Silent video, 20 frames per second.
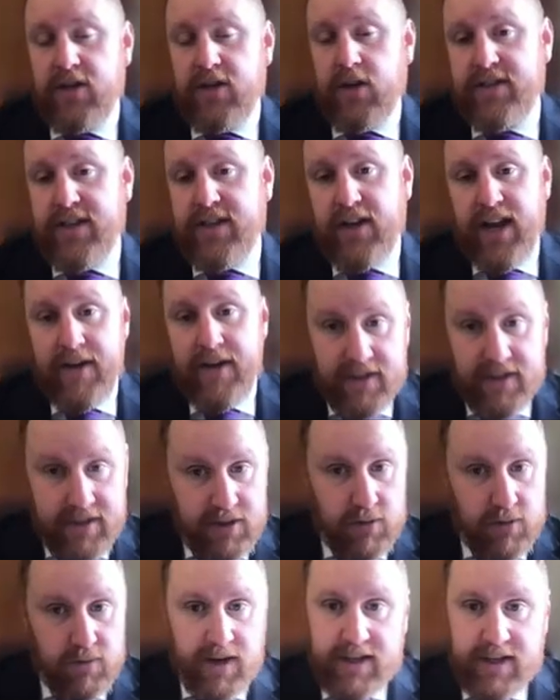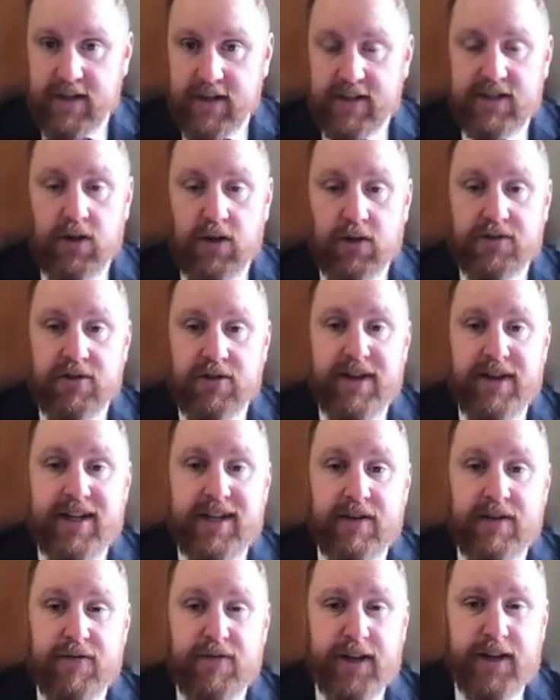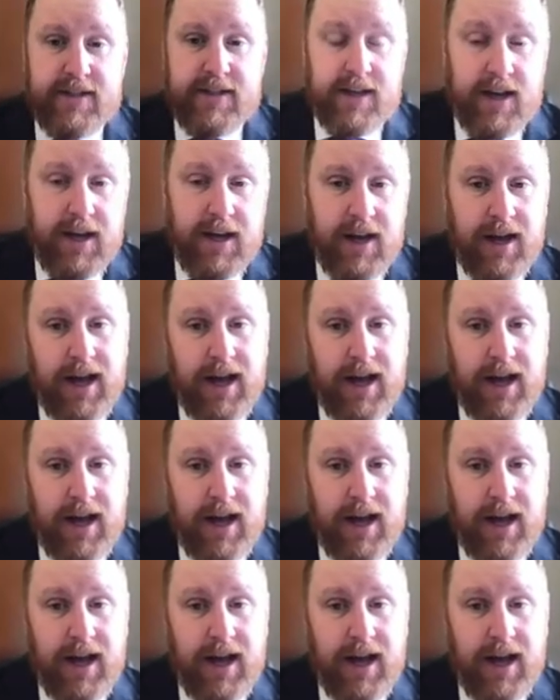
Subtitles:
which goes out every 2 weeks on our social media feeds,